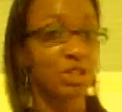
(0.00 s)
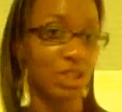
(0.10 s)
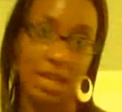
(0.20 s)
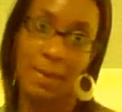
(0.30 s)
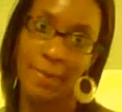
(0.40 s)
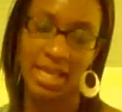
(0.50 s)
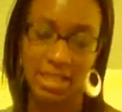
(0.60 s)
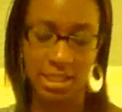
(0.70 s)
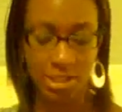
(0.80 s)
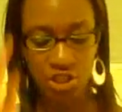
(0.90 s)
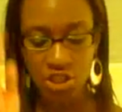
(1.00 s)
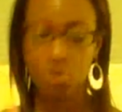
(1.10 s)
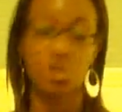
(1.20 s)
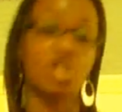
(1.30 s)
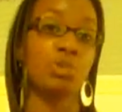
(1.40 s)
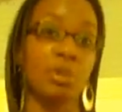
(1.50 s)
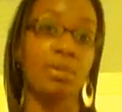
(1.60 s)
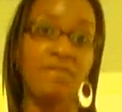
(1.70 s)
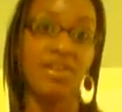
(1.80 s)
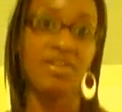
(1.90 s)
Michelle, a mess. She's one
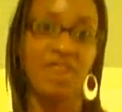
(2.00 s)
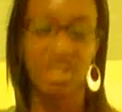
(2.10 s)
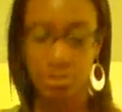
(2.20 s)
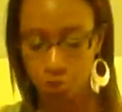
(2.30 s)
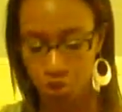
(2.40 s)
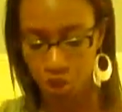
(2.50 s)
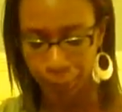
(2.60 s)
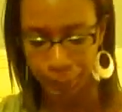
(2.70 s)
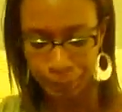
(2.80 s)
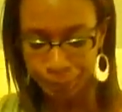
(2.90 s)
of my favorite, actually, on the show.